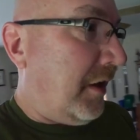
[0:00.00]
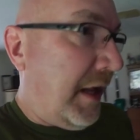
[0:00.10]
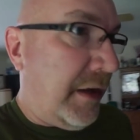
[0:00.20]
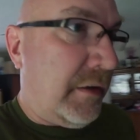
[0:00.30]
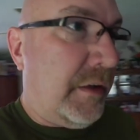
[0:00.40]
could
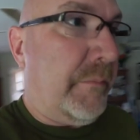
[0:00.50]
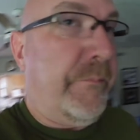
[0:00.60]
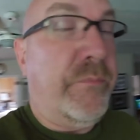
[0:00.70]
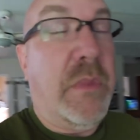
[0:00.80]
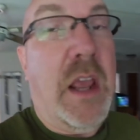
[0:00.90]
handle it.
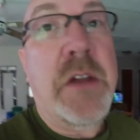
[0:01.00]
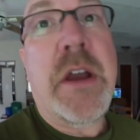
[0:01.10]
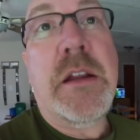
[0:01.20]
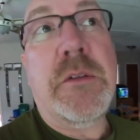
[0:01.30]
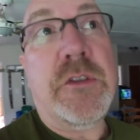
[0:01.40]

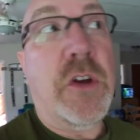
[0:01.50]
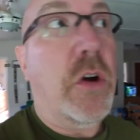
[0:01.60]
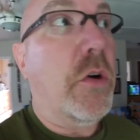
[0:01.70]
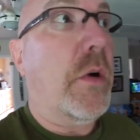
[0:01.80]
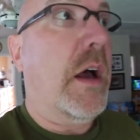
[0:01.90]
Anyway,
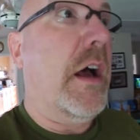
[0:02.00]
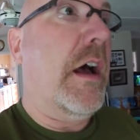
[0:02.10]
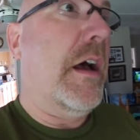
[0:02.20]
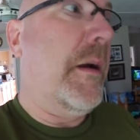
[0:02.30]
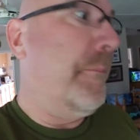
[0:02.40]
so
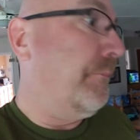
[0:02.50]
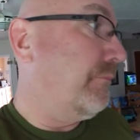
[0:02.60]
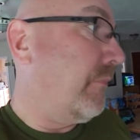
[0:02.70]
um,